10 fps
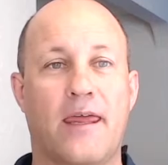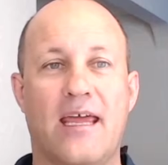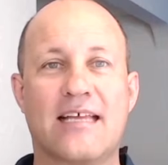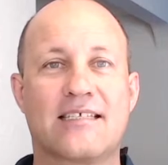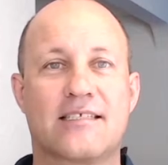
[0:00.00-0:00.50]

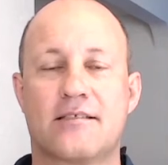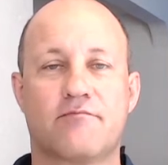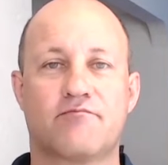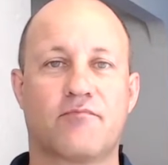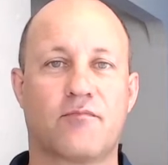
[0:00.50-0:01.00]
is
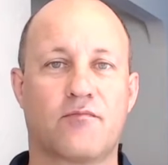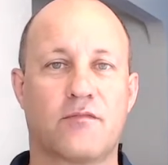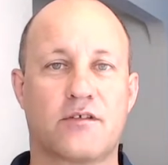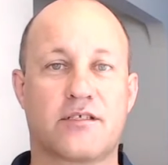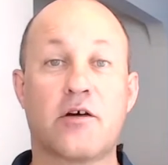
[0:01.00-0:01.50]

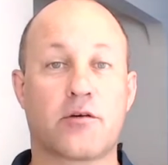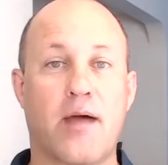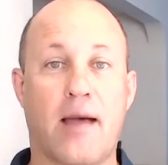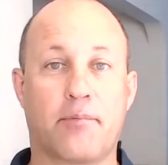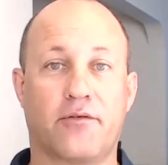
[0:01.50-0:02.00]
seldom
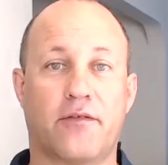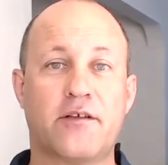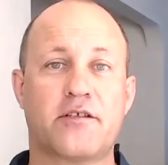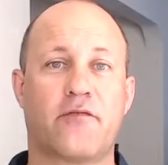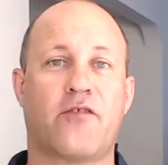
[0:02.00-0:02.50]
happens, and this
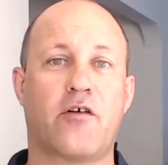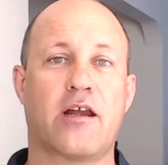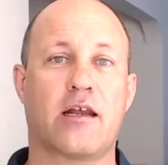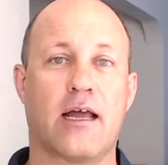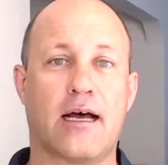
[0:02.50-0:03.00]
is a very
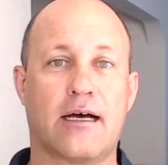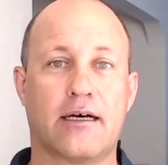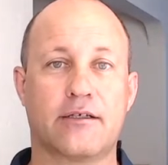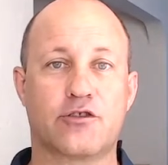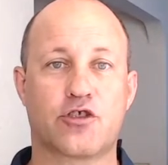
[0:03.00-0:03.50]

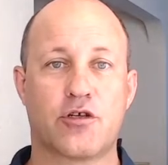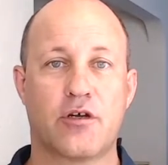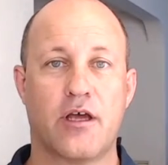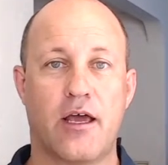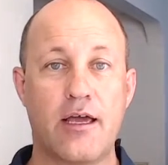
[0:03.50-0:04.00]
large
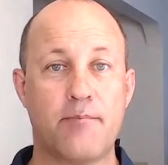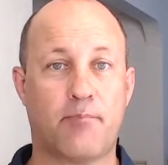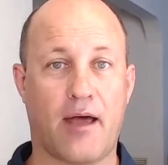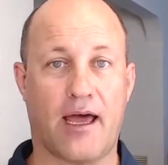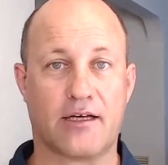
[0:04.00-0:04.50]

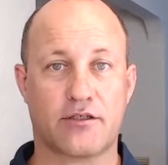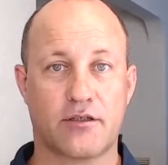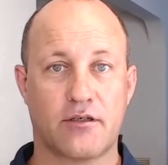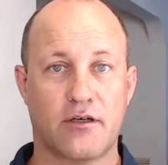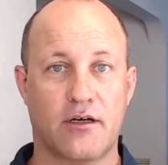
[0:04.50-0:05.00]
impact.
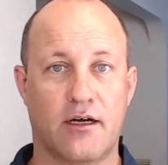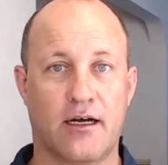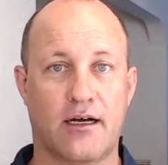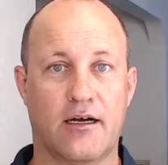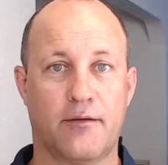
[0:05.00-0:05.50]

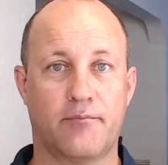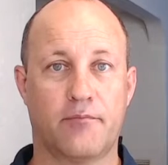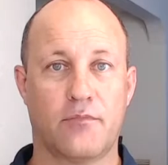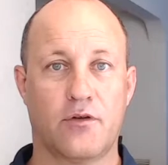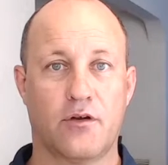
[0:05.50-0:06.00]

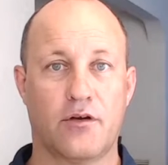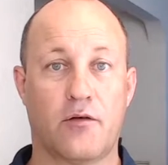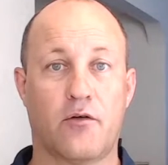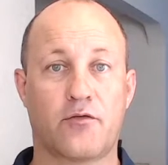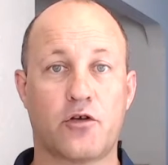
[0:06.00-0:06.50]

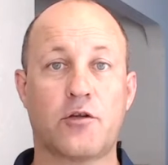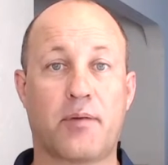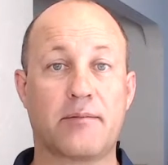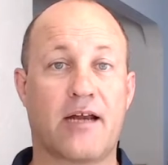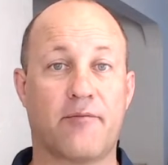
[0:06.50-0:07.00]
With all the
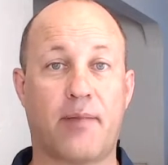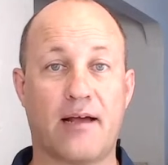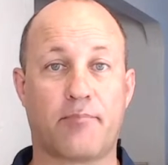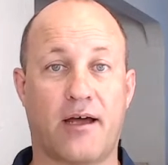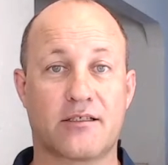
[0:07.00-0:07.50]
people that have
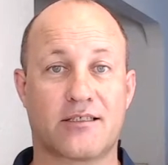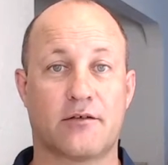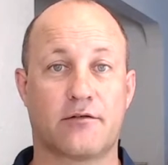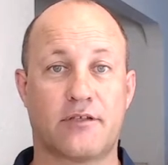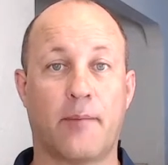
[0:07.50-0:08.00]
back pain, it's the
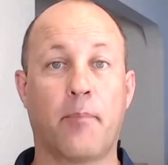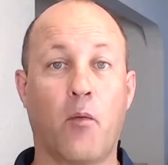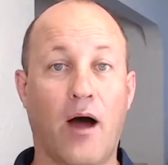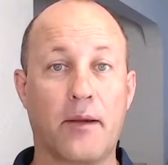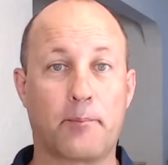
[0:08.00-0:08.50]
number
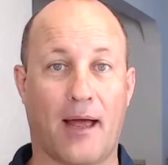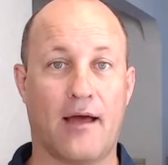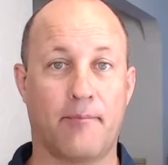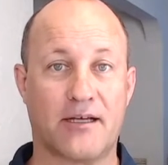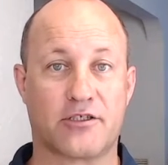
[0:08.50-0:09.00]
one
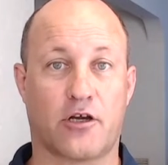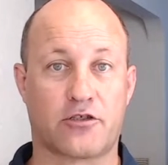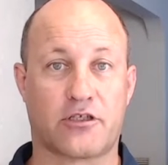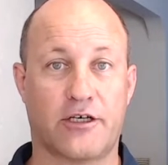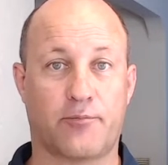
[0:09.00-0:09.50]

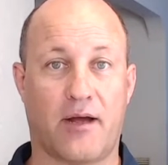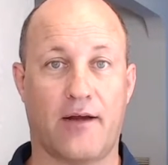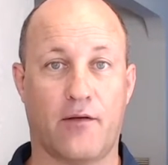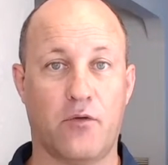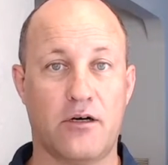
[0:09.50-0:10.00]
musculoskeletal pain in
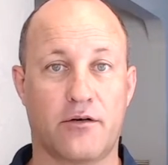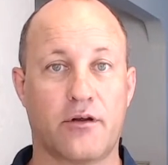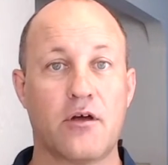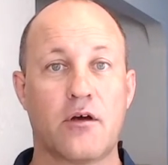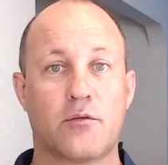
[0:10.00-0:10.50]
the world.
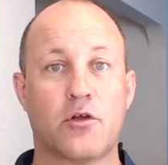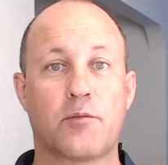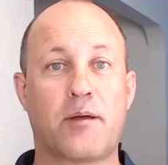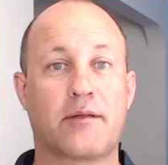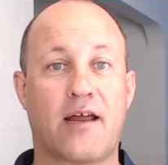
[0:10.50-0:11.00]
With all the
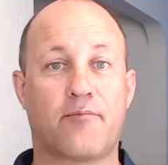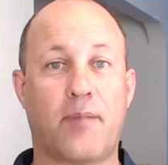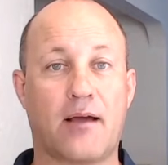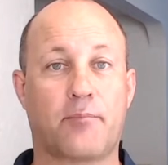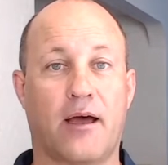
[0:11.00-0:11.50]
people that have
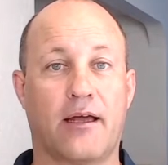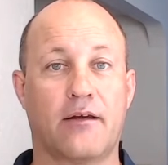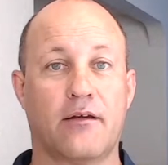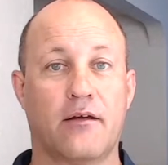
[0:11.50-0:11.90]
back pain,